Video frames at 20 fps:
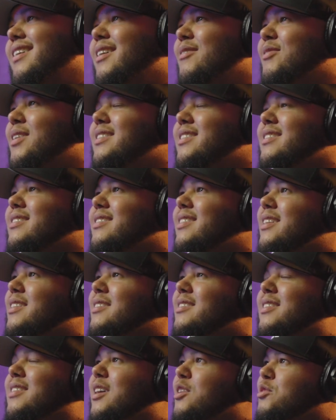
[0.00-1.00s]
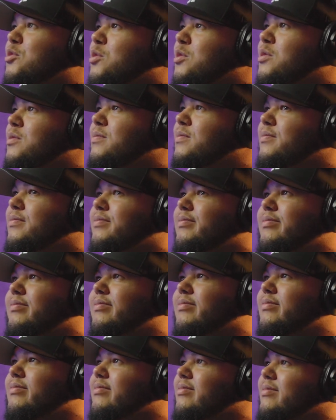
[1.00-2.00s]
if I just set a schedule,
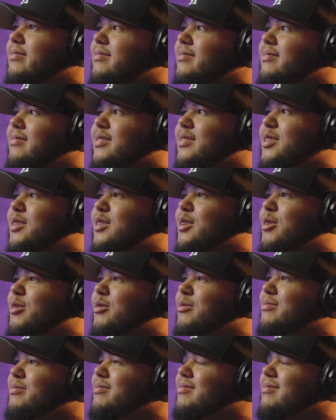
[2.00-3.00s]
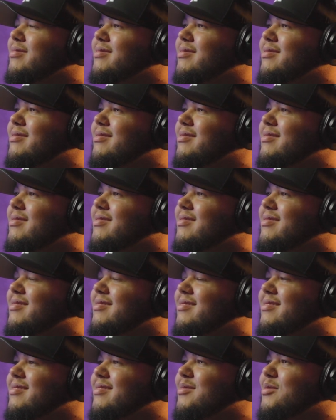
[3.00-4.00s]
you know,
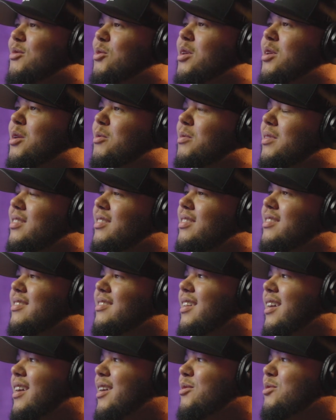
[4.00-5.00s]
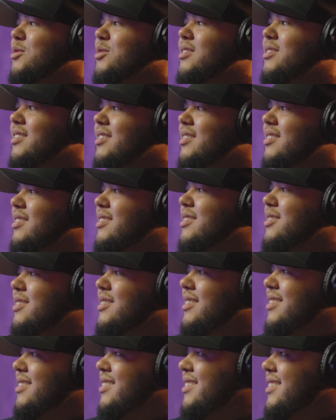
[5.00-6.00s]
wake up at this time, do this,
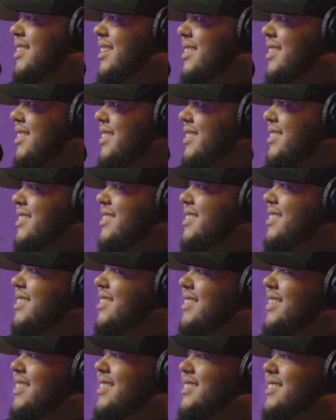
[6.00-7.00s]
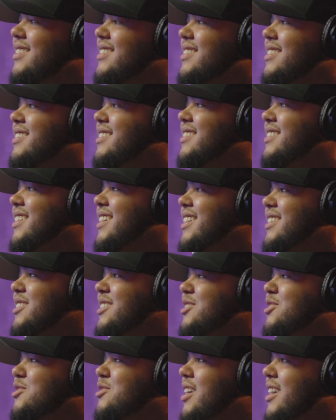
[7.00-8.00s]
then this, then this, and
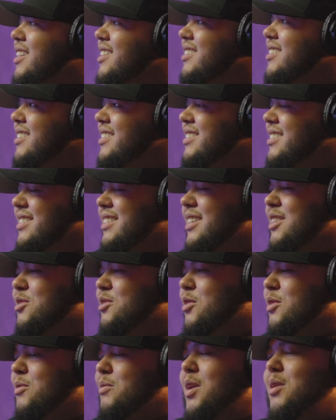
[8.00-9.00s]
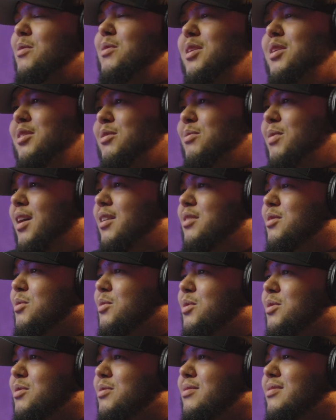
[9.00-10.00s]
just try to stick to it. Maybe it's
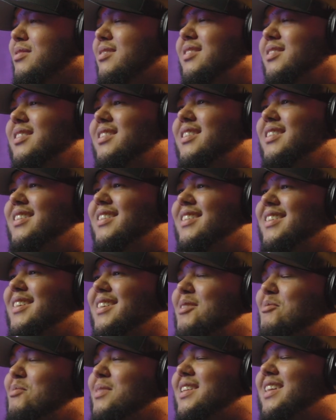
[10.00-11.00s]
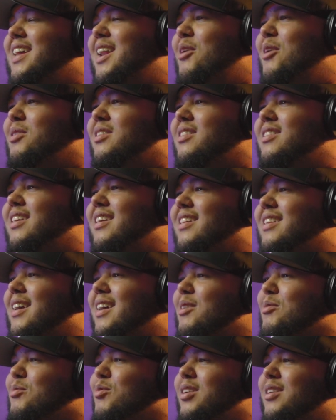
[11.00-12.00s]
possible. But then I would think,
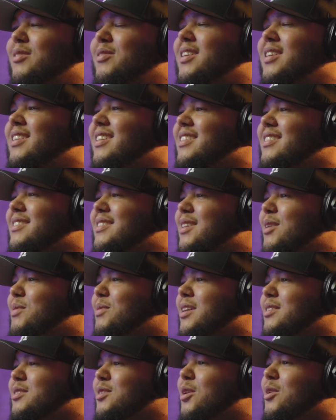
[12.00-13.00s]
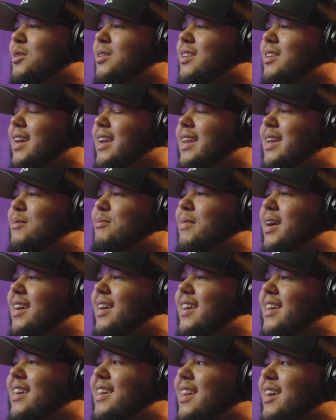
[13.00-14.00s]
like, what if I, like, stub my toe and, like, in my
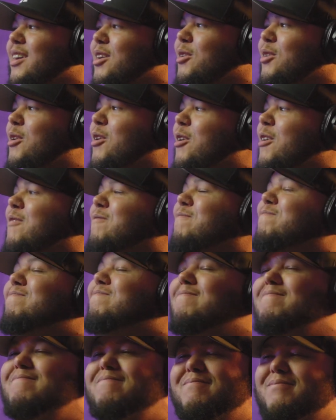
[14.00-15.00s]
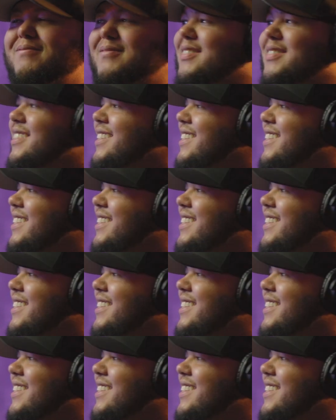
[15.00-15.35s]
head I go off? Mm.